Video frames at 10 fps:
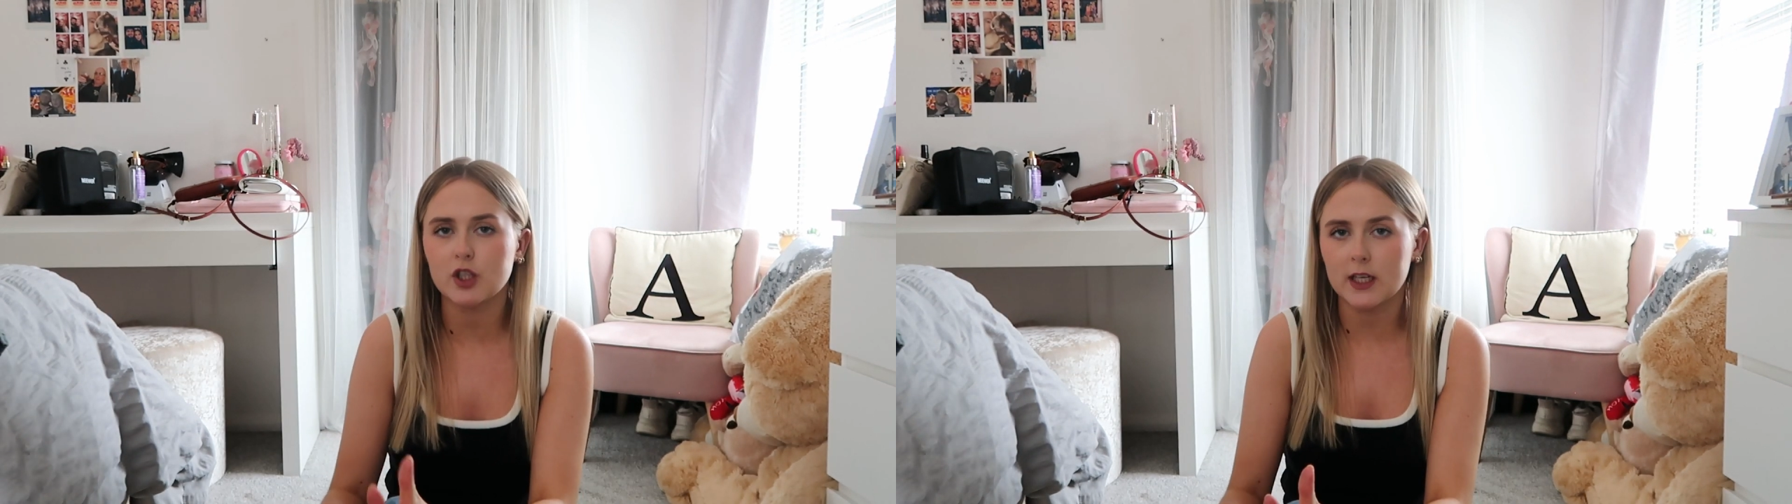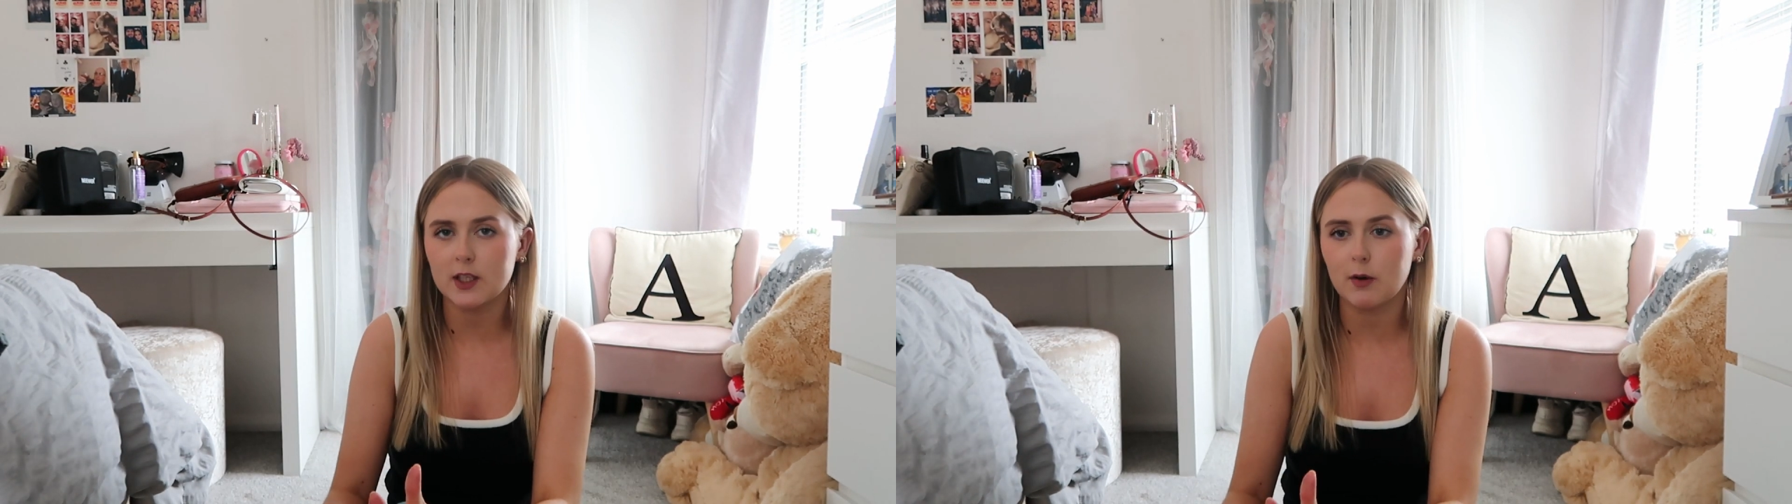
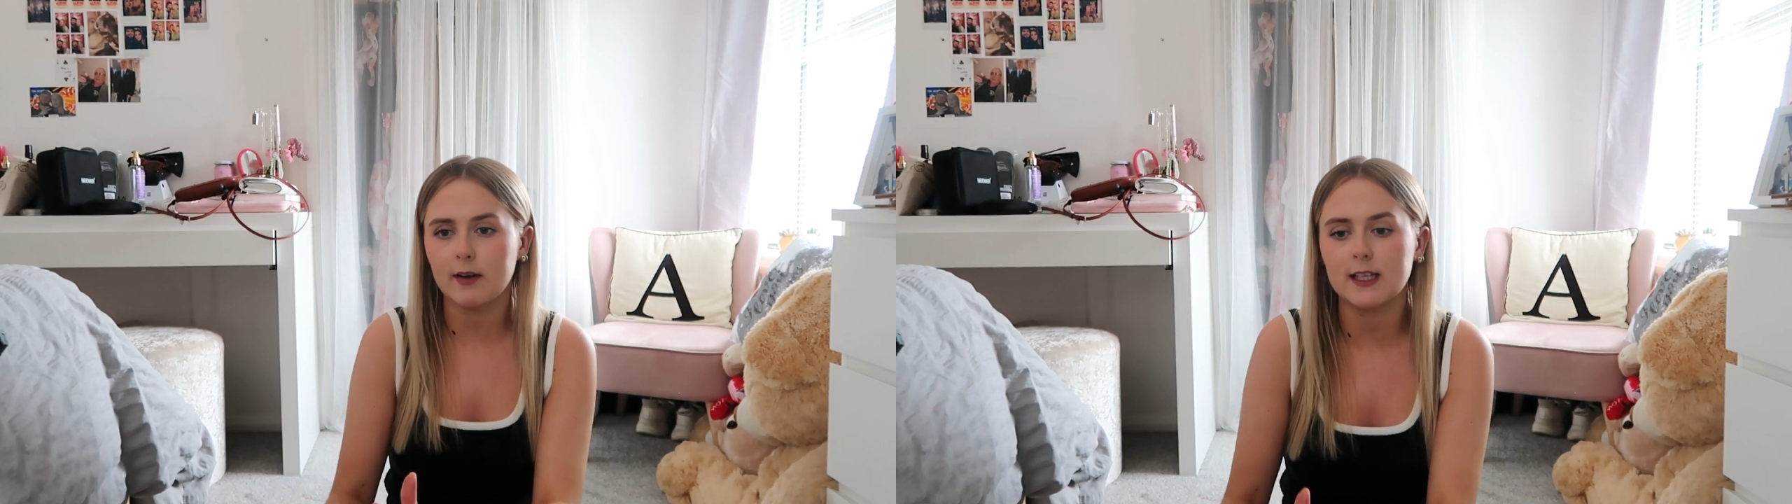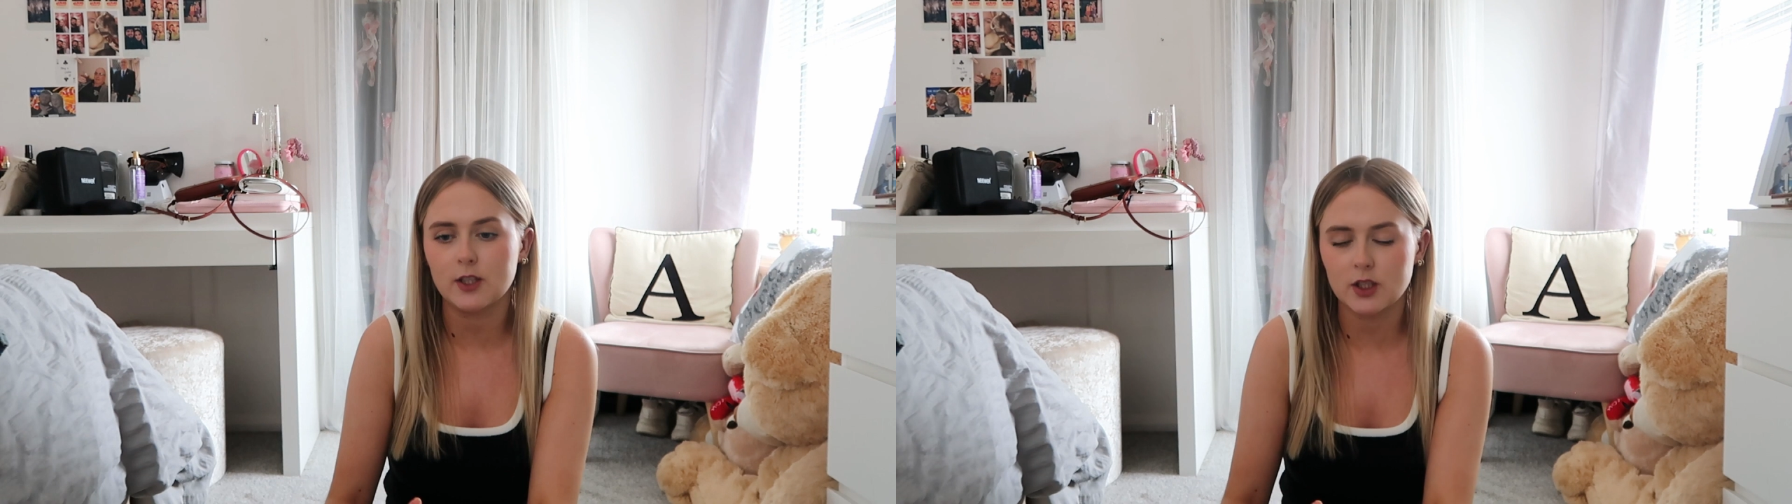
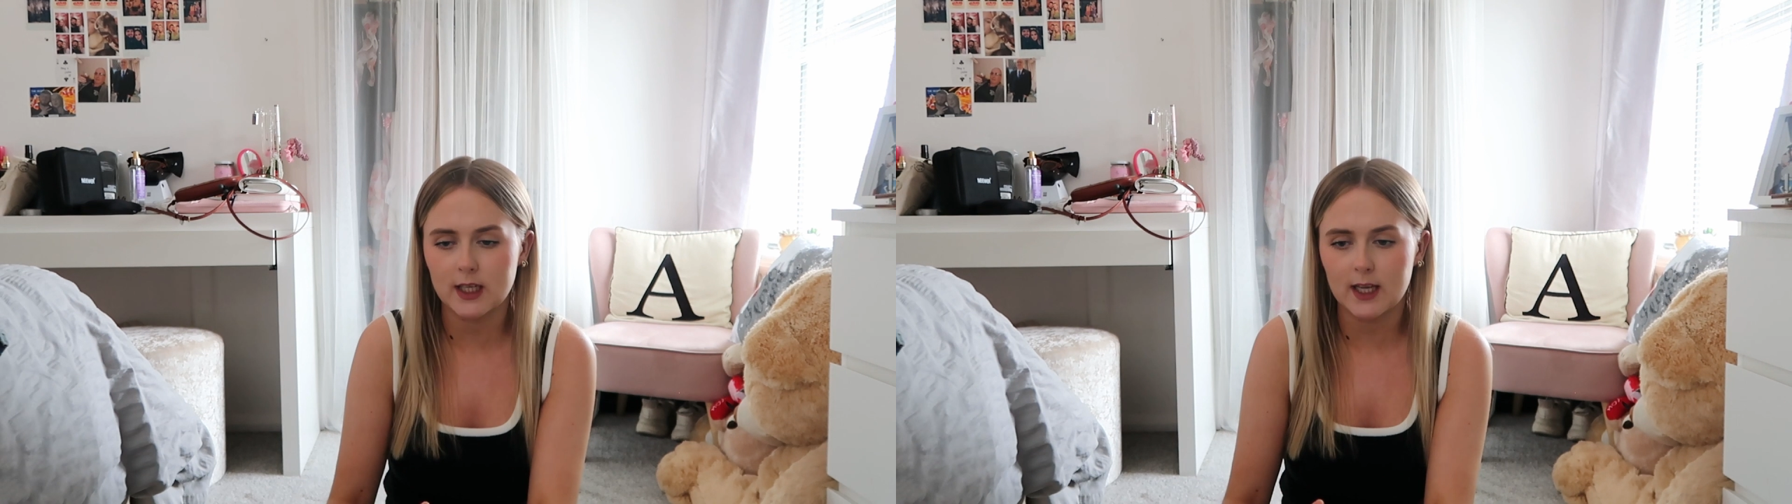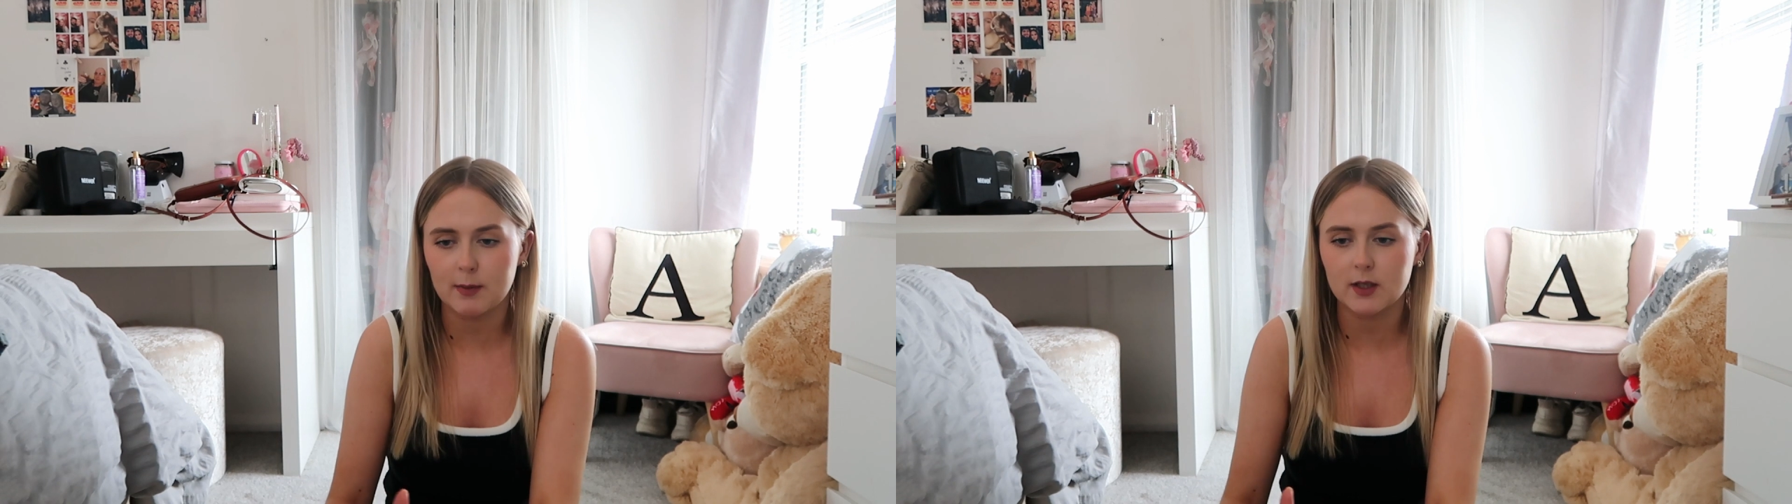January this
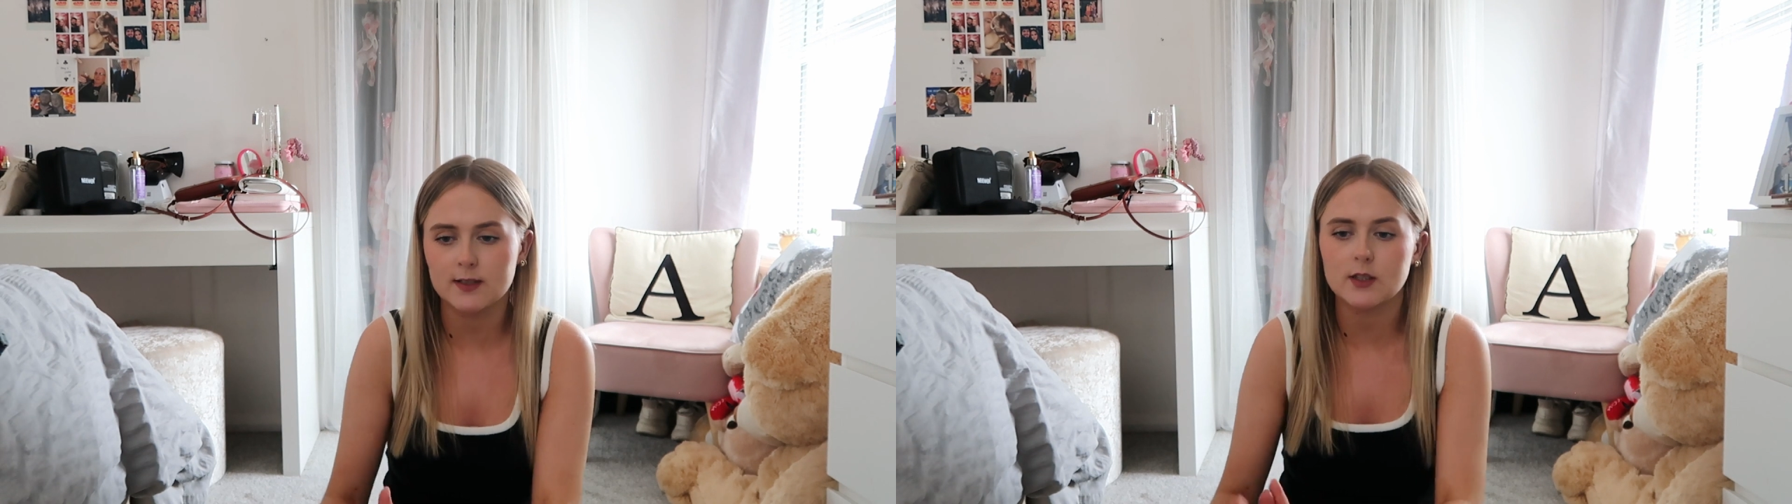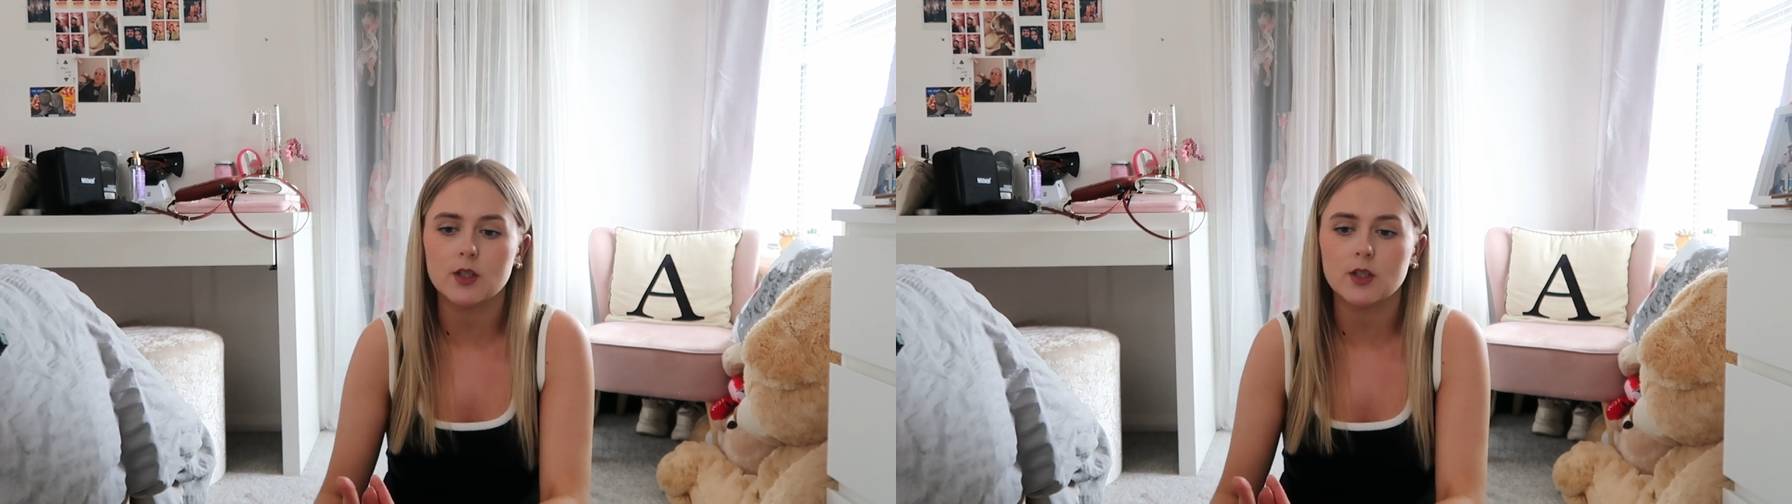year because I